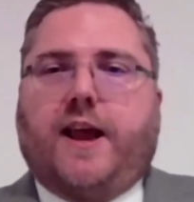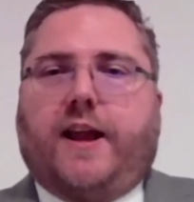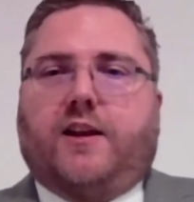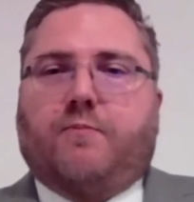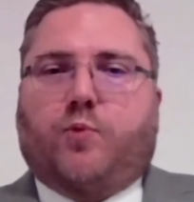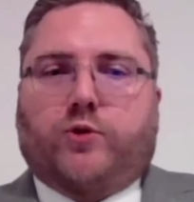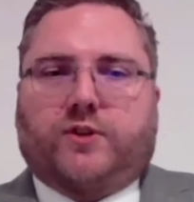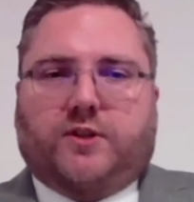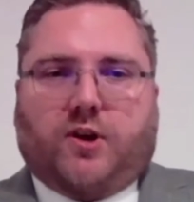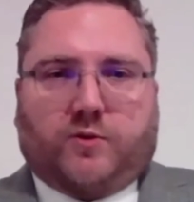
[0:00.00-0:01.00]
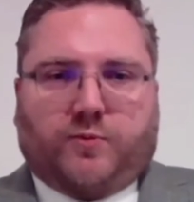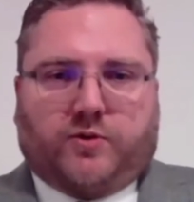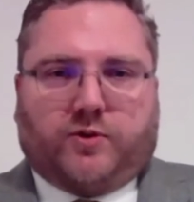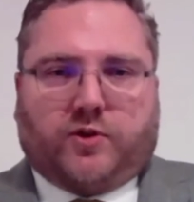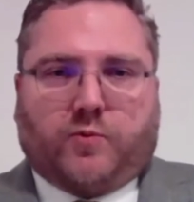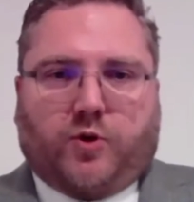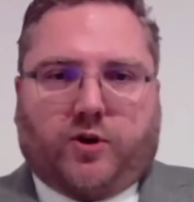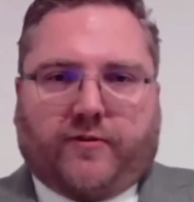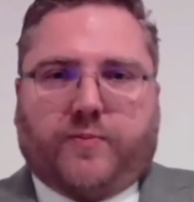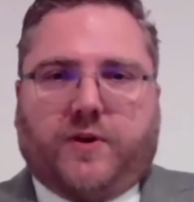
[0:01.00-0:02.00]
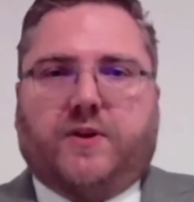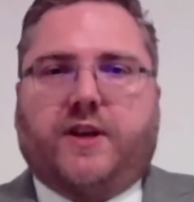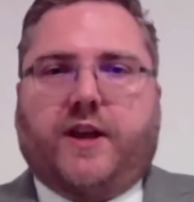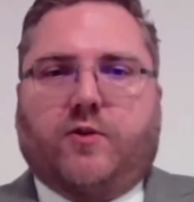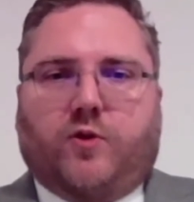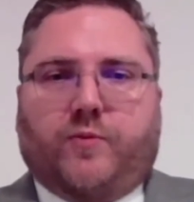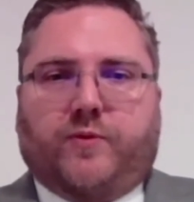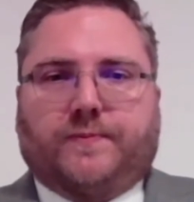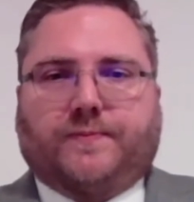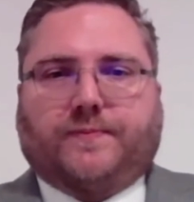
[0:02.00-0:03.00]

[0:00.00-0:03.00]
and an important contributor to the work of PPTA Europe,